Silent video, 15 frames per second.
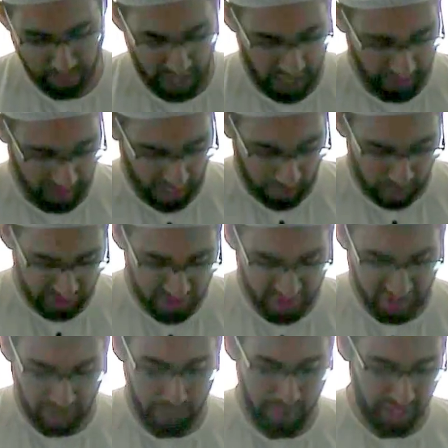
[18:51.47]
plan. And I put this
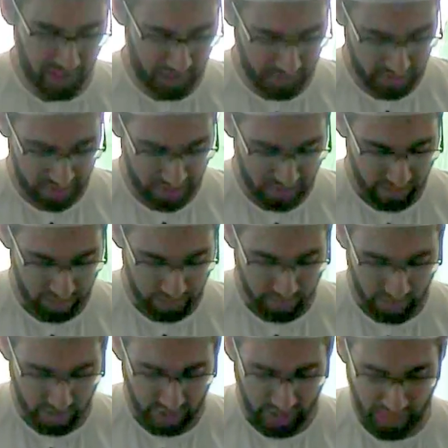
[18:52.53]
in the middle,
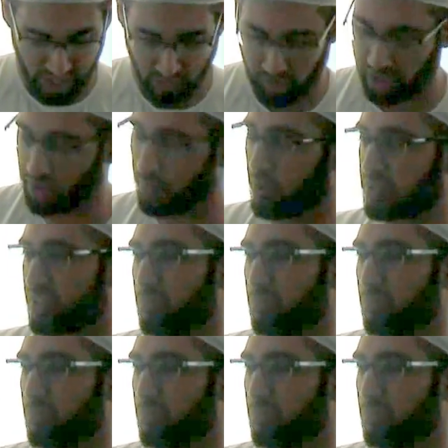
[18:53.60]
and it's one of the most